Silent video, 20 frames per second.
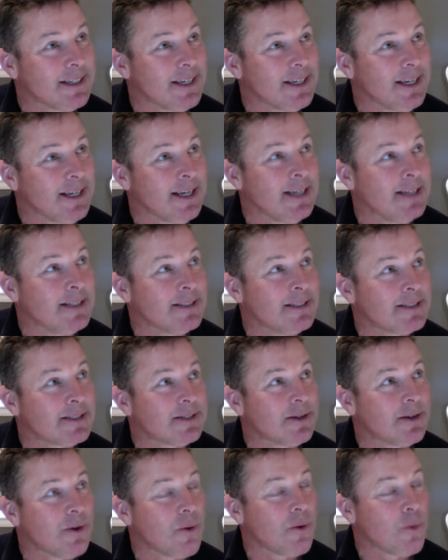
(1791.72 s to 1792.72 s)

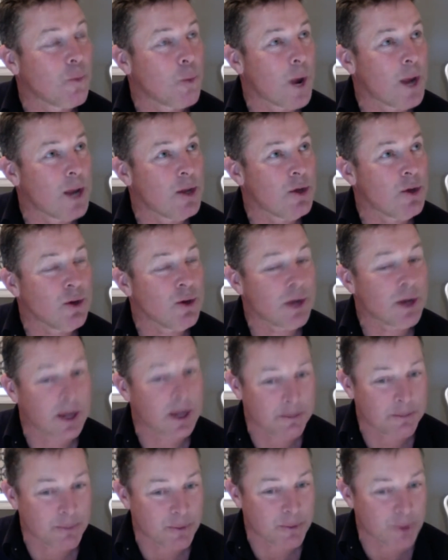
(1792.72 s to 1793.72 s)
is when you
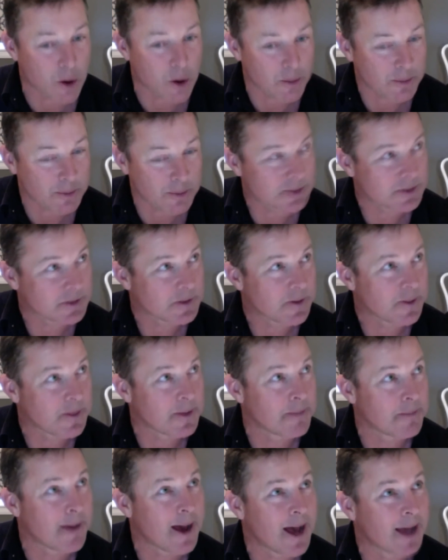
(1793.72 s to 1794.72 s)
can promise the
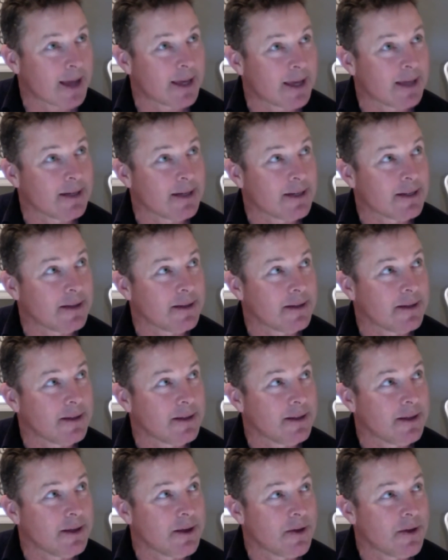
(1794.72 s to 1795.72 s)
market,
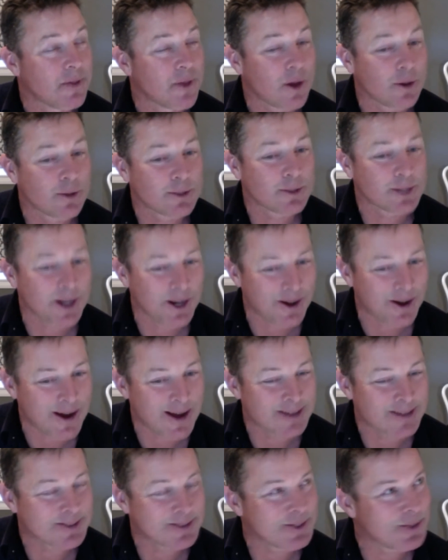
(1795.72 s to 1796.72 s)
those
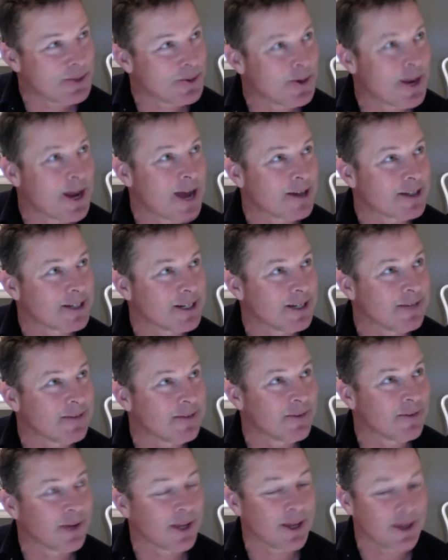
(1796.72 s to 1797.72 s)
clients you're now
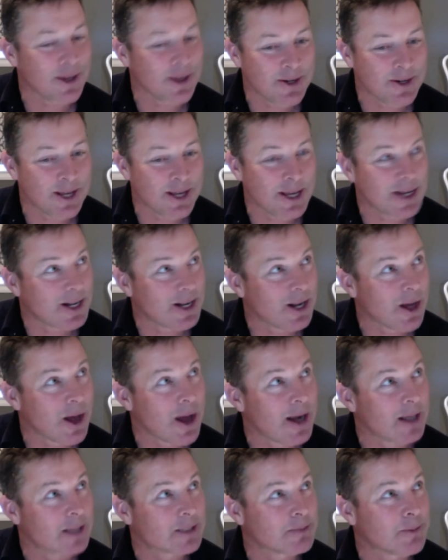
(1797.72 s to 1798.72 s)
delivering a unique
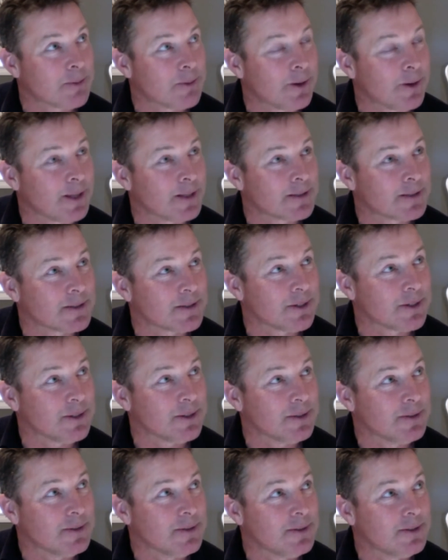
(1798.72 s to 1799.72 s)
client experience
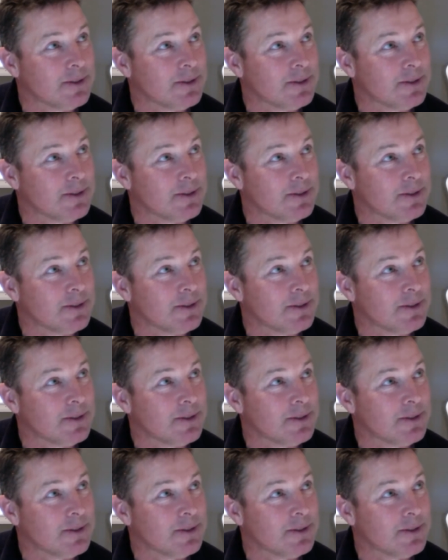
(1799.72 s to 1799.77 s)
to,